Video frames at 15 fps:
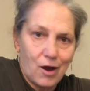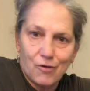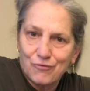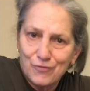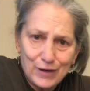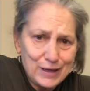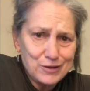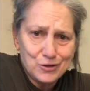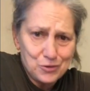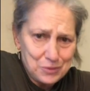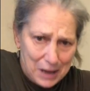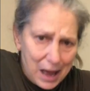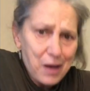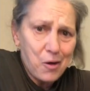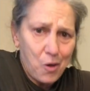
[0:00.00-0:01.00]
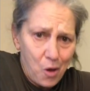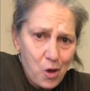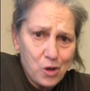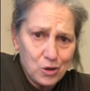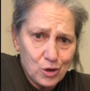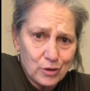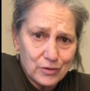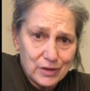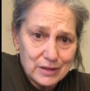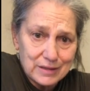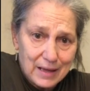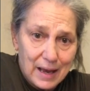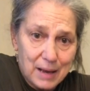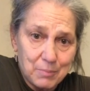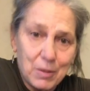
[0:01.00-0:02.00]
Our feet do not all look the
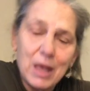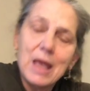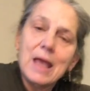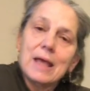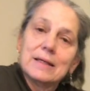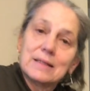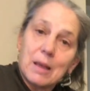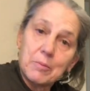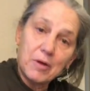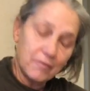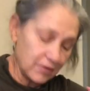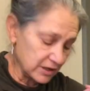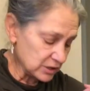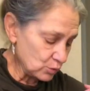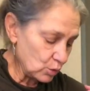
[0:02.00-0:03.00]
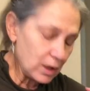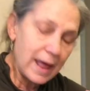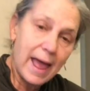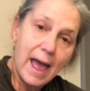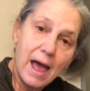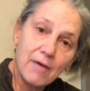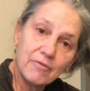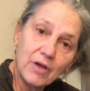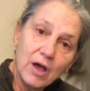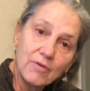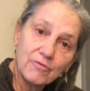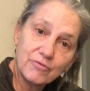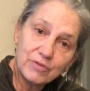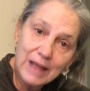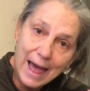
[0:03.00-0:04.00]
same. Some of us will have
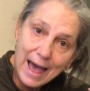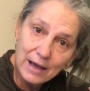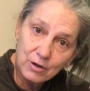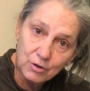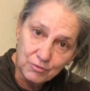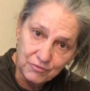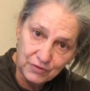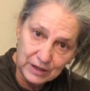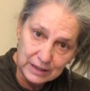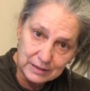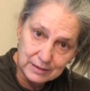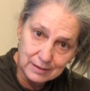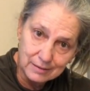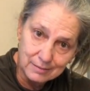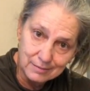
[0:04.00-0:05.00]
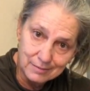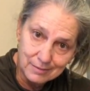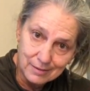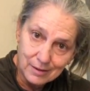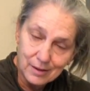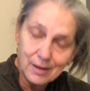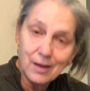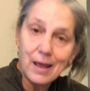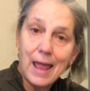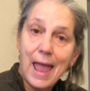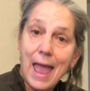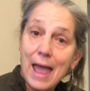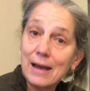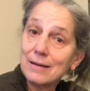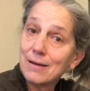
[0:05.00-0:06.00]
flatter feet,
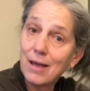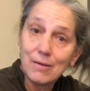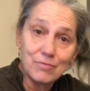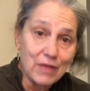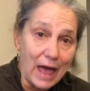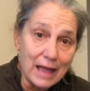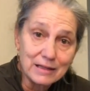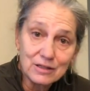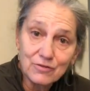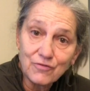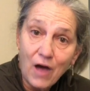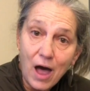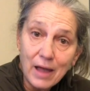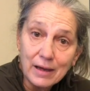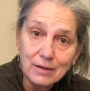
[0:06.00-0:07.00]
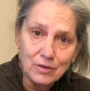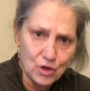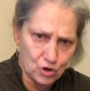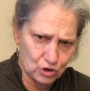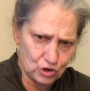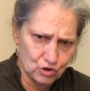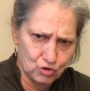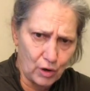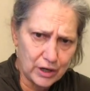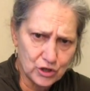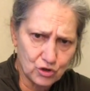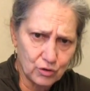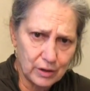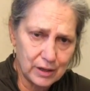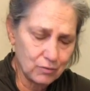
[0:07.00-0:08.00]
and that's fine. They're
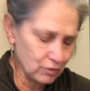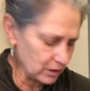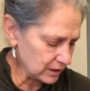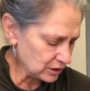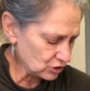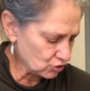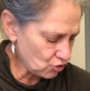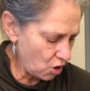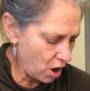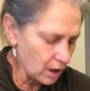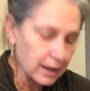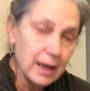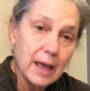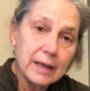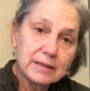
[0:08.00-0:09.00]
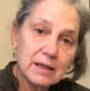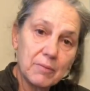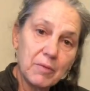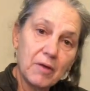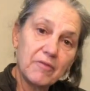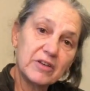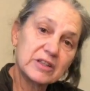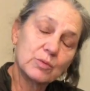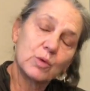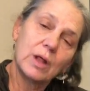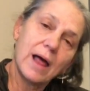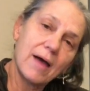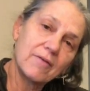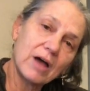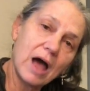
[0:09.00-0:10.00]
structurally really strong. Some of us will
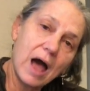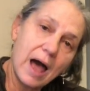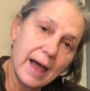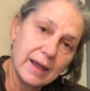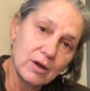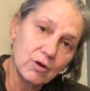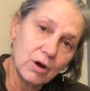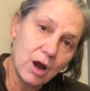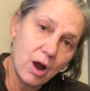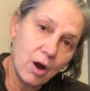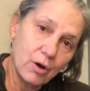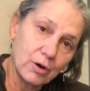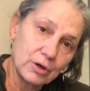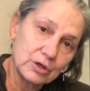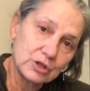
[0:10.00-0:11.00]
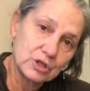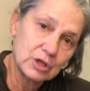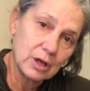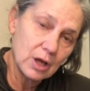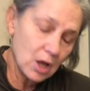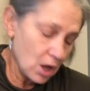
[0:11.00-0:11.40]
have a higher arch.